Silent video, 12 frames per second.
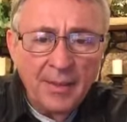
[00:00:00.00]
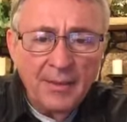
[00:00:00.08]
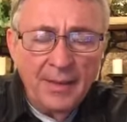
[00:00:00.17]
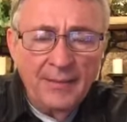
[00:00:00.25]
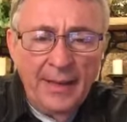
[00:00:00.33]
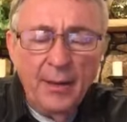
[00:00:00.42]

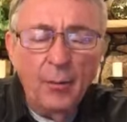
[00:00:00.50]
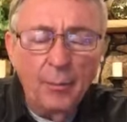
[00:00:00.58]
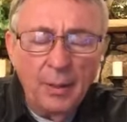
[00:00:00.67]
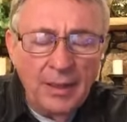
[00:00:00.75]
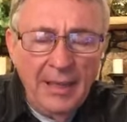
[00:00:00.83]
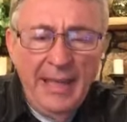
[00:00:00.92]
They, they don't
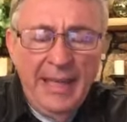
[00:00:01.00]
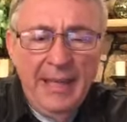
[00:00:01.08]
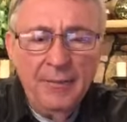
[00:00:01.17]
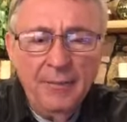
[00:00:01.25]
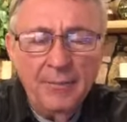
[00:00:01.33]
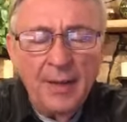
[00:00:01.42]

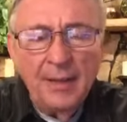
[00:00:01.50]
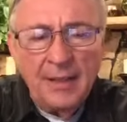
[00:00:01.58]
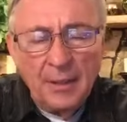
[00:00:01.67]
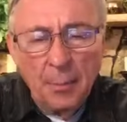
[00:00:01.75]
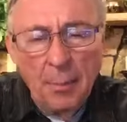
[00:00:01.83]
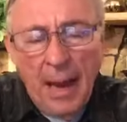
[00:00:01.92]
believe
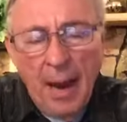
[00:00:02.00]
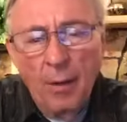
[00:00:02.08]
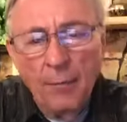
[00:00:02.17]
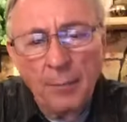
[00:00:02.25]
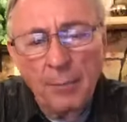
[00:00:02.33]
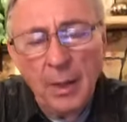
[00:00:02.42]
in the power
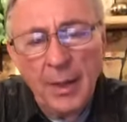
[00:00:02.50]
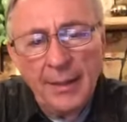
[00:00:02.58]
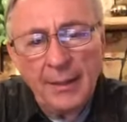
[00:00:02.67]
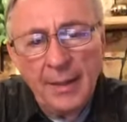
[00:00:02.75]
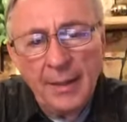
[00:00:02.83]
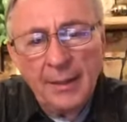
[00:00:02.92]
of the
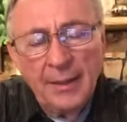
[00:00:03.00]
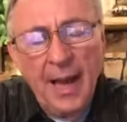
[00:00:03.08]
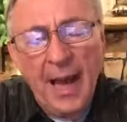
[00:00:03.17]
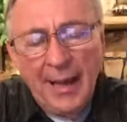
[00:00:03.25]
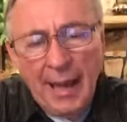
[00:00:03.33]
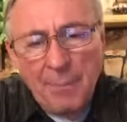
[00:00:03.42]
blood.
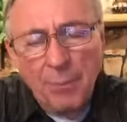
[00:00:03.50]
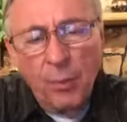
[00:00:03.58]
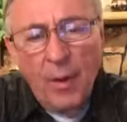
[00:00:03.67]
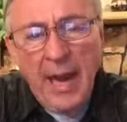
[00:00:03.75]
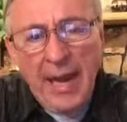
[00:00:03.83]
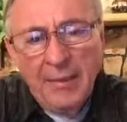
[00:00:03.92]
God, I
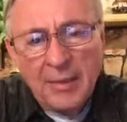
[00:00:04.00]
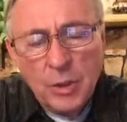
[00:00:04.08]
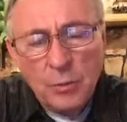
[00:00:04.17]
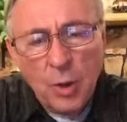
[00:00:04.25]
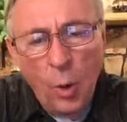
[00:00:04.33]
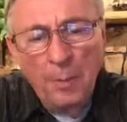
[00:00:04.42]
pray that
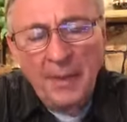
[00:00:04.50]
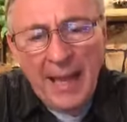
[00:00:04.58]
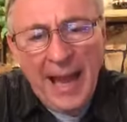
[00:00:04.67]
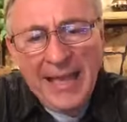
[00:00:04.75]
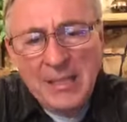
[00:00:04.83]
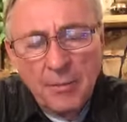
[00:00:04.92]
you would open the
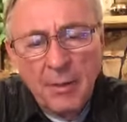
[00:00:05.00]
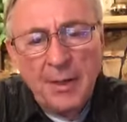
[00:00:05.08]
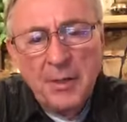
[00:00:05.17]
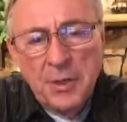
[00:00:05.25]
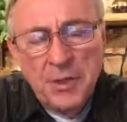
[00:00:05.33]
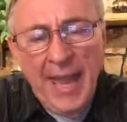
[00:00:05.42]
eyes of their
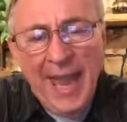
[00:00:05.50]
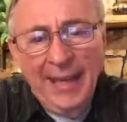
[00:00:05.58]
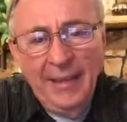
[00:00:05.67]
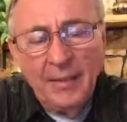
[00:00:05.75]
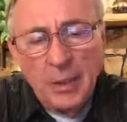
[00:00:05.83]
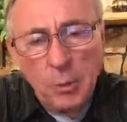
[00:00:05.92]

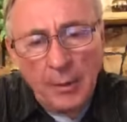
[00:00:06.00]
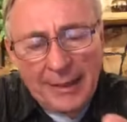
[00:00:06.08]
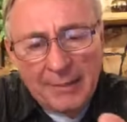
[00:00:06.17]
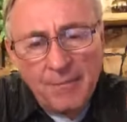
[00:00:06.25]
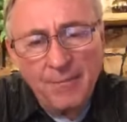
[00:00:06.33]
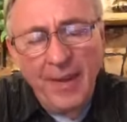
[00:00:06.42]
understanding, that you would
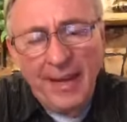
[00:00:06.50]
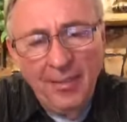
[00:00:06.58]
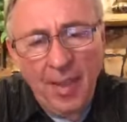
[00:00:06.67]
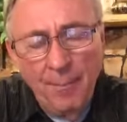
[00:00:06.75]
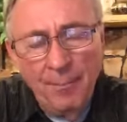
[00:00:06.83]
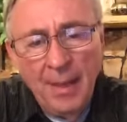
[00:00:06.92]
convict
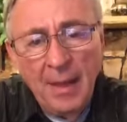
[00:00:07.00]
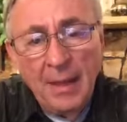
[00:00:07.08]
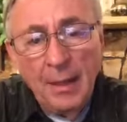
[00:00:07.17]
them.